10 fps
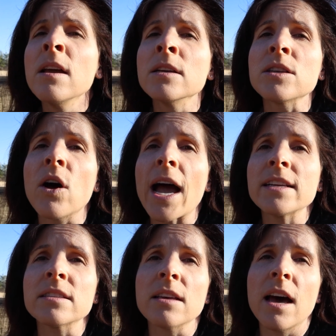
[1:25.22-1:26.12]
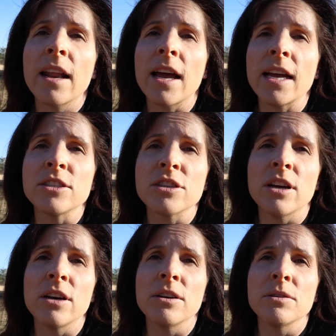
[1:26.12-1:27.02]
So I just thought I'd
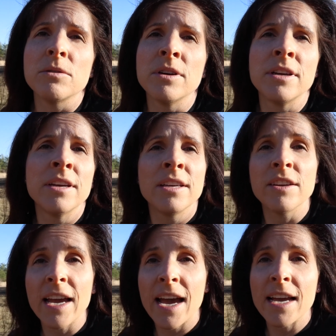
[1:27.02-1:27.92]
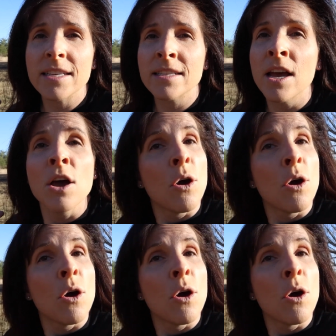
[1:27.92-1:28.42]
show you guys